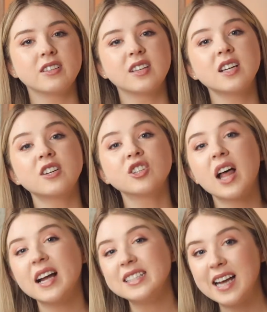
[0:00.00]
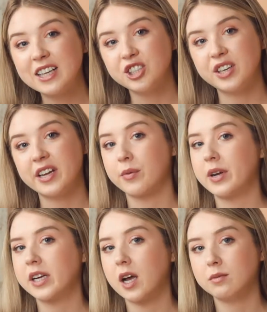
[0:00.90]
There's an underlying tension here
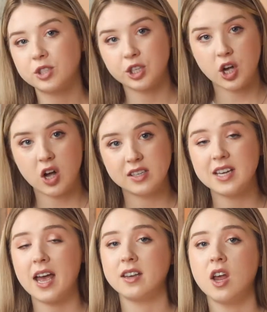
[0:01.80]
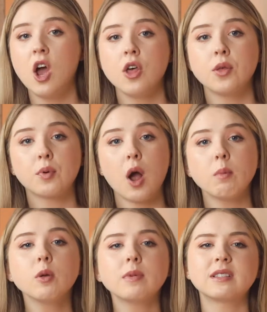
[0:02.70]
when it comes to content. The
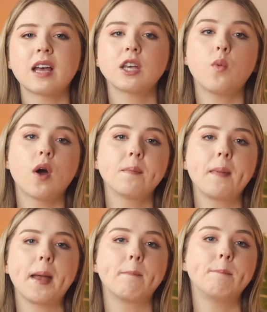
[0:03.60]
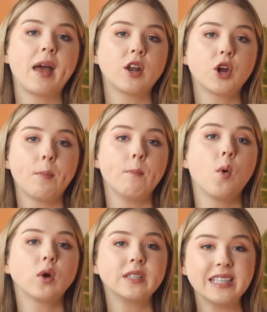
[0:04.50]
problem is that you want to make better,
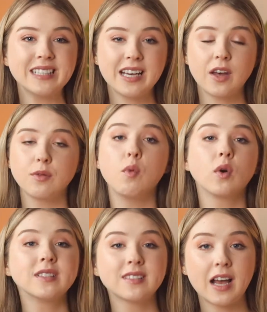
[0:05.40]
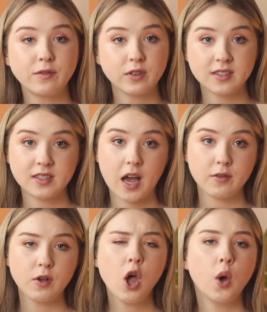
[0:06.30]
more detailed, more insightful
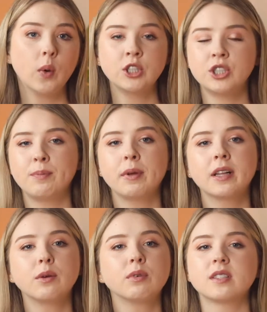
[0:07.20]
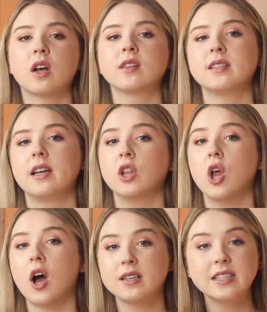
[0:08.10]
stuff, which typically results in
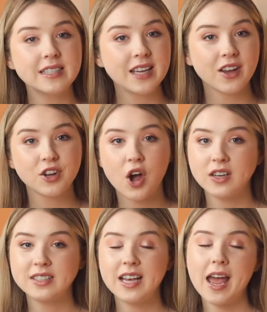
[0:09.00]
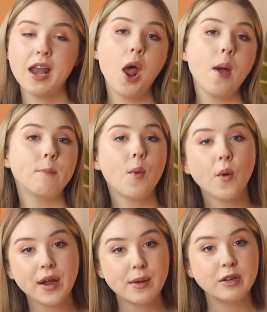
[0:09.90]
long detailed content,
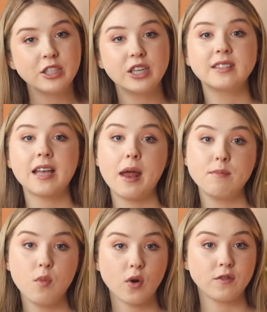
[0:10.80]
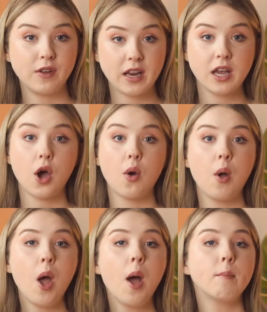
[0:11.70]
more images, and more video.
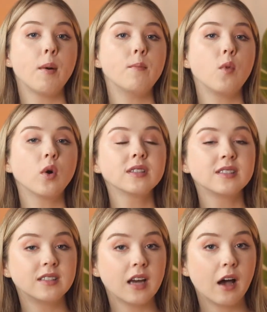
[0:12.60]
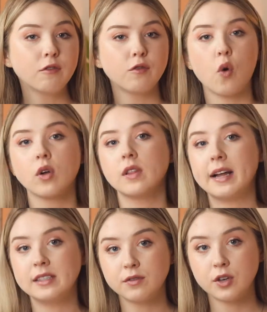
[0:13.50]
But more stuff or
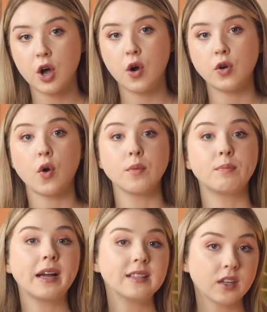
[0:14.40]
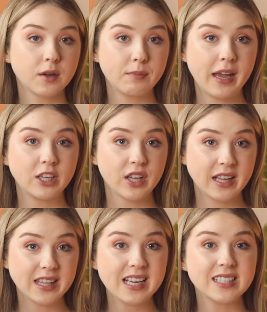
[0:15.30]
lines of code or bytes on a page
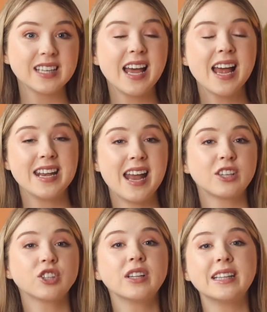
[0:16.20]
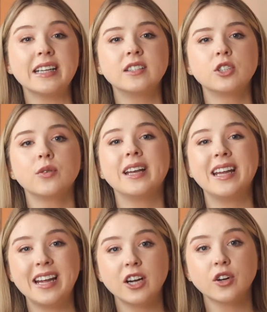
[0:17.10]
like this naturally leads to an
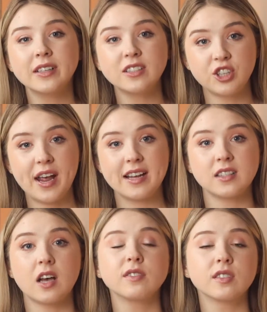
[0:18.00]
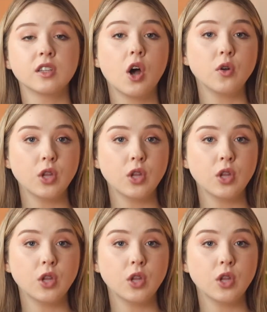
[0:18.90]
increased chance of slow